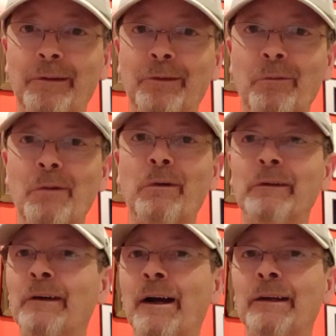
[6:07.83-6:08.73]
So we were
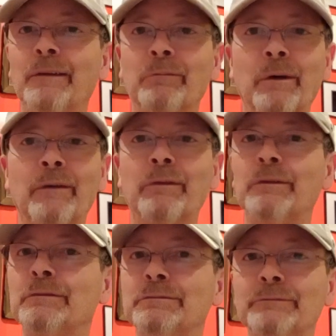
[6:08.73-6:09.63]
in line at
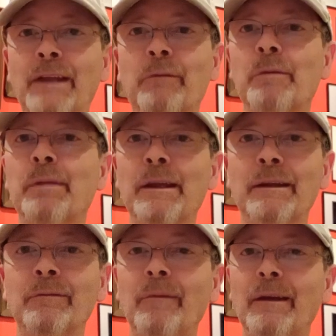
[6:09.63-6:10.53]
whatever that would
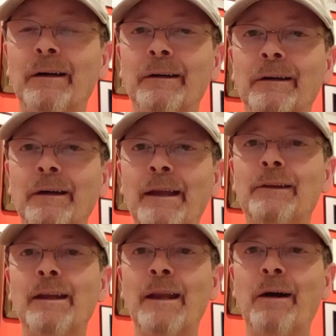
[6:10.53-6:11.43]
be,
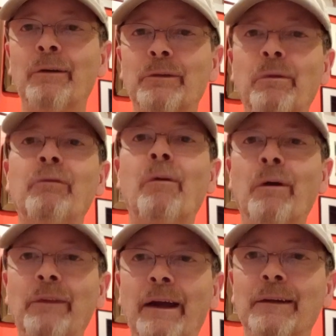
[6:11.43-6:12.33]
18 hours
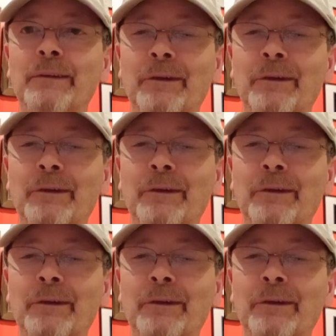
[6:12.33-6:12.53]
before that.